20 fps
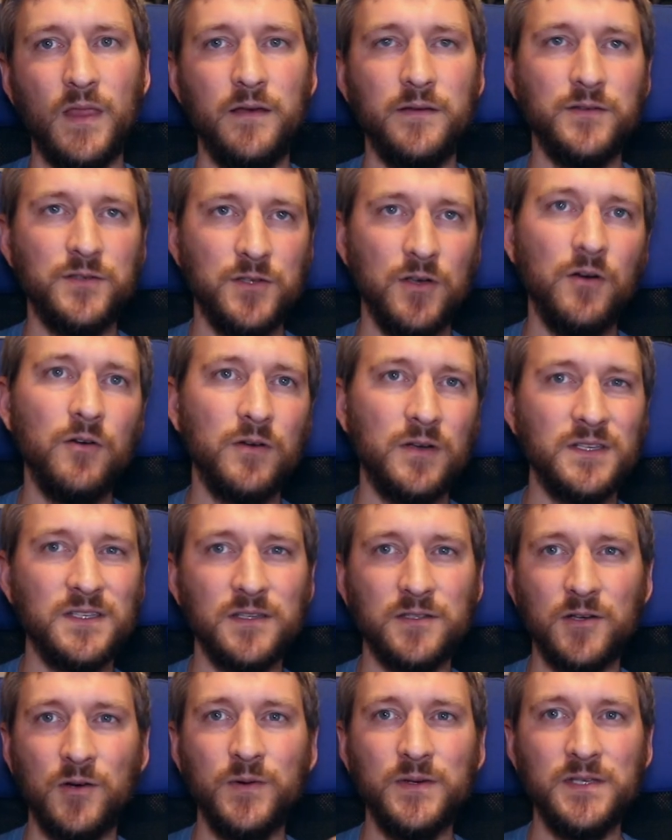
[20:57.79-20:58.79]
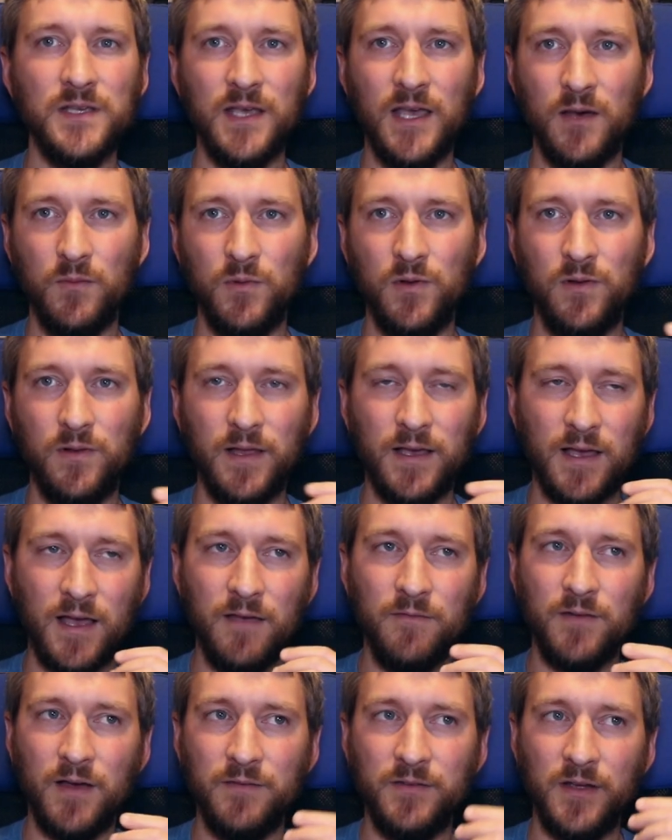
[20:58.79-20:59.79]
So because it's always a gamble. Like
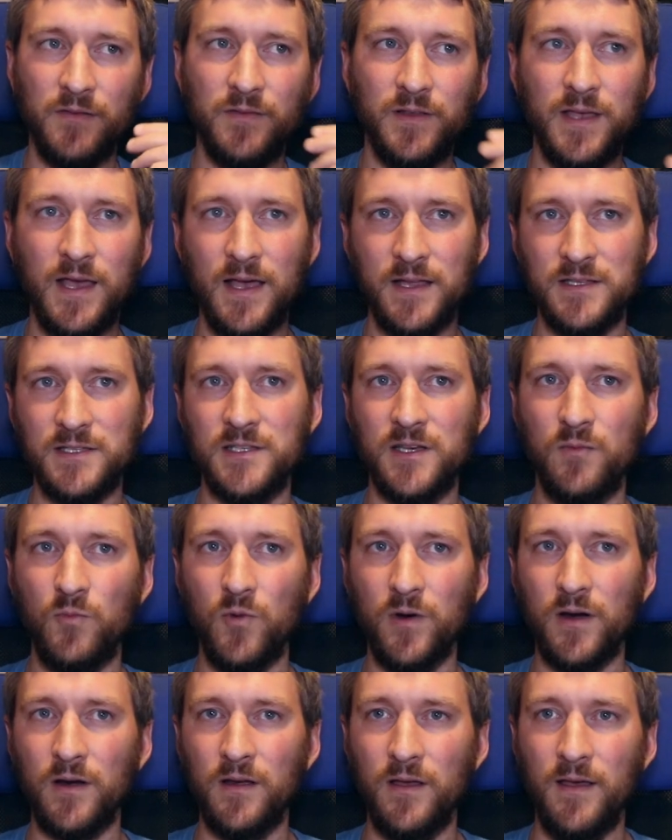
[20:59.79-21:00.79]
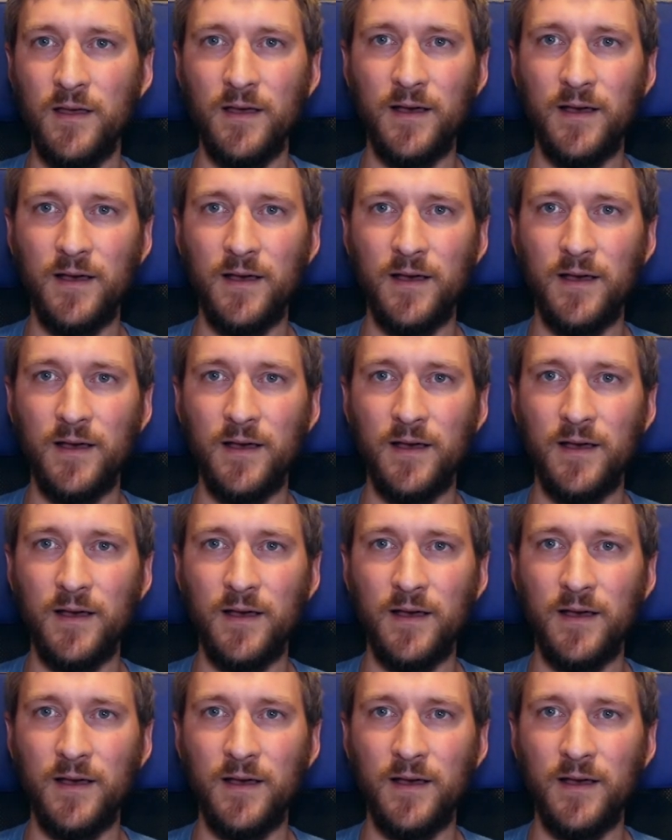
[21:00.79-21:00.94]
I've definitely had some where